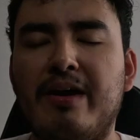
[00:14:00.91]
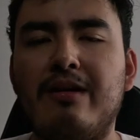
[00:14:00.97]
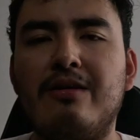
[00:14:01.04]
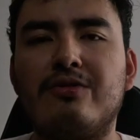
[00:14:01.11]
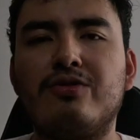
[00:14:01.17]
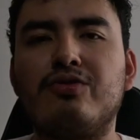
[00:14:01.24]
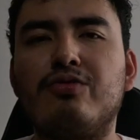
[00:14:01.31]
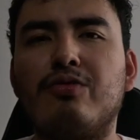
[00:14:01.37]
I
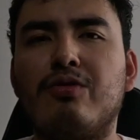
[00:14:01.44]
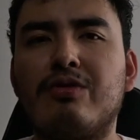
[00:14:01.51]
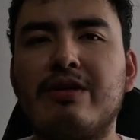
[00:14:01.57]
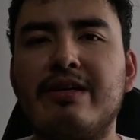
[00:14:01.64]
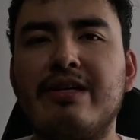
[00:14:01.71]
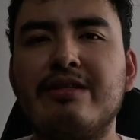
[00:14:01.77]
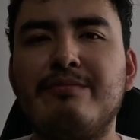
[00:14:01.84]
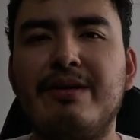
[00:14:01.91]
learned to
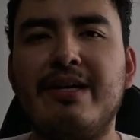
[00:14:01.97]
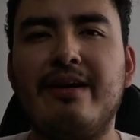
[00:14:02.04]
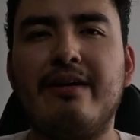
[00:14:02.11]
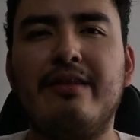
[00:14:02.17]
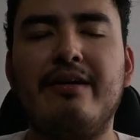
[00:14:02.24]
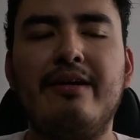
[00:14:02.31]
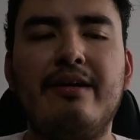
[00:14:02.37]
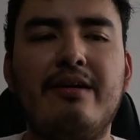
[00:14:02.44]
organize my
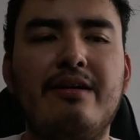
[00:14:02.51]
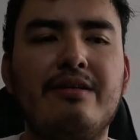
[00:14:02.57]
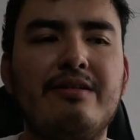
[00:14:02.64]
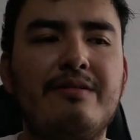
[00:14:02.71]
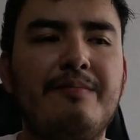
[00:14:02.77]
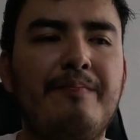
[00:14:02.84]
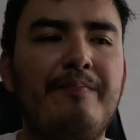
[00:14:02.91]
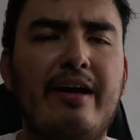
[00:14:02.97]

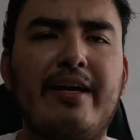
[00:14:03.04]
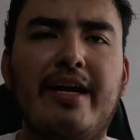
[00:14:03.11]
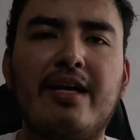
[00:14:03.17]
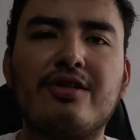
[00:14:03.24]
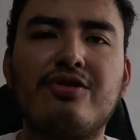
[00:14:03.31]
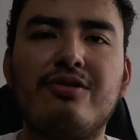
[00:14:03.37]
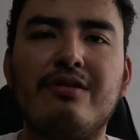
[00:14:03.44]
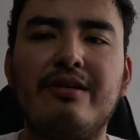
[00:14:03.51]
ideas. I
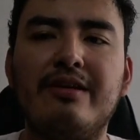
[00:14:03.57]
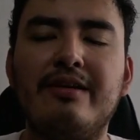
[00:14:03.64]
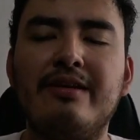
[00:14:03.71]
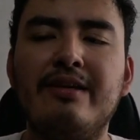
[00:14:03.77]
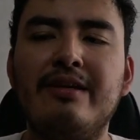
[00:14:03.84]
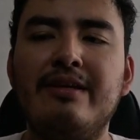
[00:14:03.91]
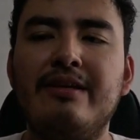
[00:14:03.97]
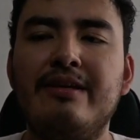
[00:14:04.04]

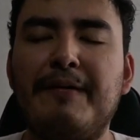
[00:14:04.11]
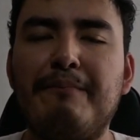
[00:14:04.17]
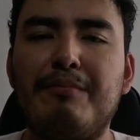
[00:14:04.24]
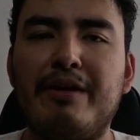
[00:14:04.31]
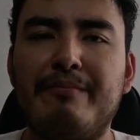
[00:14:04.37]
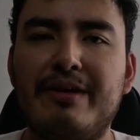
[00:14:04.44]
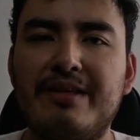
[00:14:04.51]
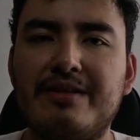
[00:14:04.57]
actually
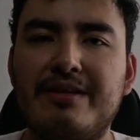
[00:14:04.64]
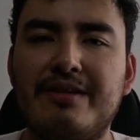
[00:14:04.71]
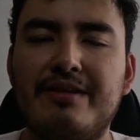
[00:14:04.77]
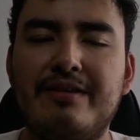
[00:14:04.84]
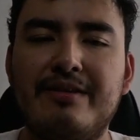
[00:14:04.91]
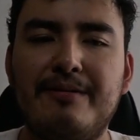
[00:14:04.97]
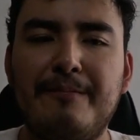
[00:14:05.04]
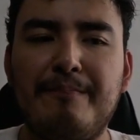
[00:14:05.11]

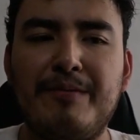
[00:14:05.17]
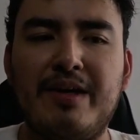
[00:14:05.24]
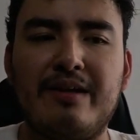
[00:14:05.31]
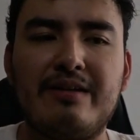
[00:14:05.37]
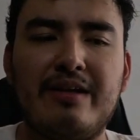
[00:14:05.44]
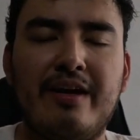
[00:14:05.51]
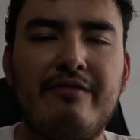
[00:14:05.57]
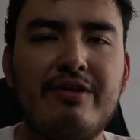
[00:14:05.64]
implemented
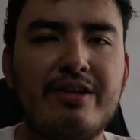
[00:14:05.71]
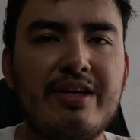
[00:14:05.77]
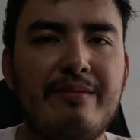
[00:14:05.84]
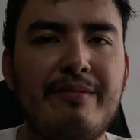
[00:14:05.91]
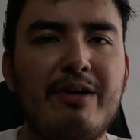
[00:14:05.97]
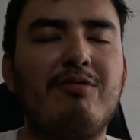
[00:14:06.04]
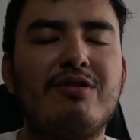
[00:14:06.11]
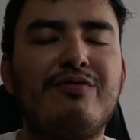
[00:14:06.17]
that every
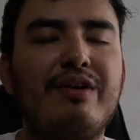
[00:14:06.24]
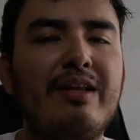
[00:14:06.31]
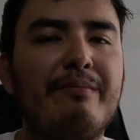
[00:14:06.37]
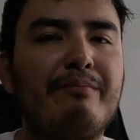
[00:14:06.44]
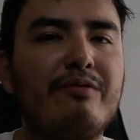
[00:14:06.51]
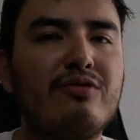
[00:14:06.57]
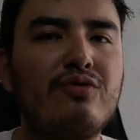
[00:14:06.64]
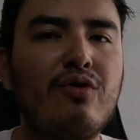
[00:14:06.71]
time I was
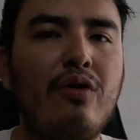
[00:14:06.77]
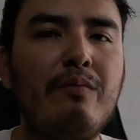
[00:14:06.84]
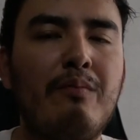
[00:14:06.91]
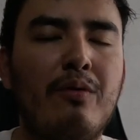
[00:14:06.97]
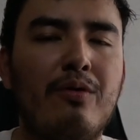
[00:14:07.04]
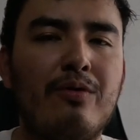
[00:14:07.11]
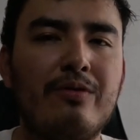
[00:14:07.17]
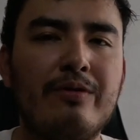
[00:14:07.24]
feeling so
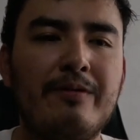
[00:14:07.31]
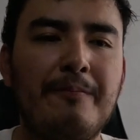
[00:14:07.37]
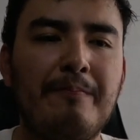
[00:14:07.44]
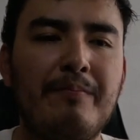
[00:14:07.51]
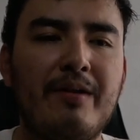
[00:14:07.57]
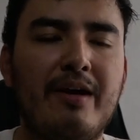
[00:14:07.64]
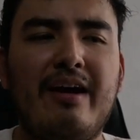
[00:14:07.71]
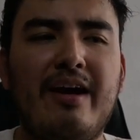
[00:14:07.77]
bored,
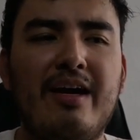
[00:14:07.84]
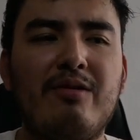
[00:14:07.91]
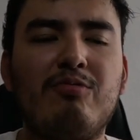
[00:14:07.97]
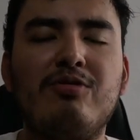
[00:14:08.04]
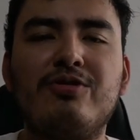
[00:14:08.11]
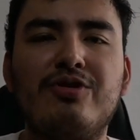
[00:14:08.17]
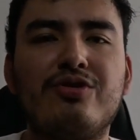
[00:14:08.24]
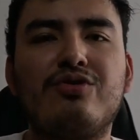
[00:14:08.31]
I
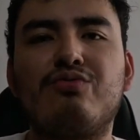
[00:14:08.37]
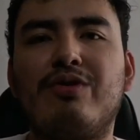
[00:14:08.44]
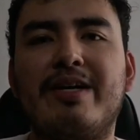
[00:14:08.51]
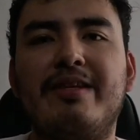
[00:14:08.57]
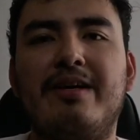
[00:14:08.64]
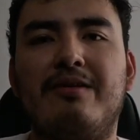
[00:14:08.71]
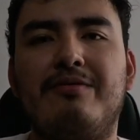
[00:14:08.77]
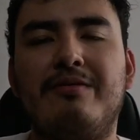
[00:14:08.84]
will just
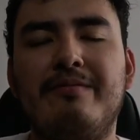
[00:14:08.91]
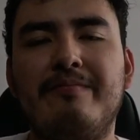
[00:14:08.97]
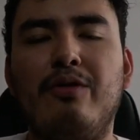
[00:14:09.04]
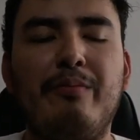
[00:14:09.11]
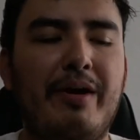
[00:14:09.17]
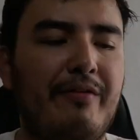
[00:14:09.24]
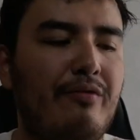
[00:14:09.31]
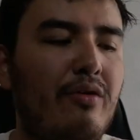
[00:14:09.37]
write down
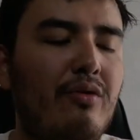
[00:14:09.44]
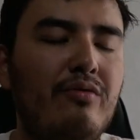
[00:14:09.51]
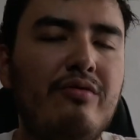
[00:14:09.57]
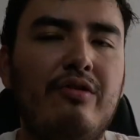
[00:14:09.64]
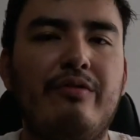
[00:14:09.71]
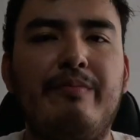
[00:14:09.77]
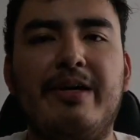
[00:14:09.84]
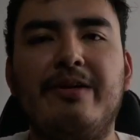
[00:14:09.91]
on my
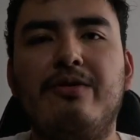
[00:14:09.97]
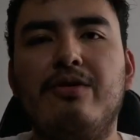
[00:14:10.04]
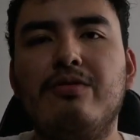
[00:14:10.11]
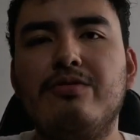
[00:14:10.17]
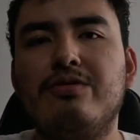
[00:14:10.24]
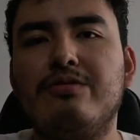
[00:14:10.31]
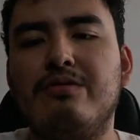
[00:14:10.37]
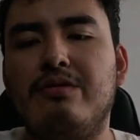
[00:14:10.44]
phone, on my
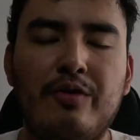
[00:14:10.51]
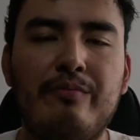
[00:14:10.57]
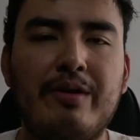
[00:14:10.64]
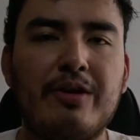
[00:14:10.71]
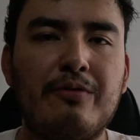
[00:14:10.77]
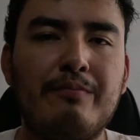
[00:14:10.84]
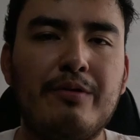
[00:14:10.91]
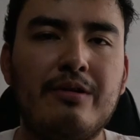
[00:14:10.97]
notes, on
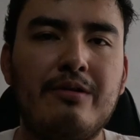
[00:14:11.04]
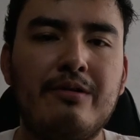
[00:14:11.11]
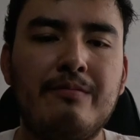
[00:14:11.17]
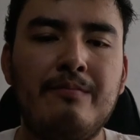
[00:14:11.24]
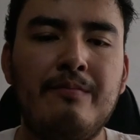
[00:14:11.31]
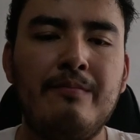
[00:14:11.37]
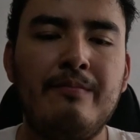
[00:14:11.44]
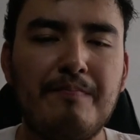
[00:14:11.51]
my computer,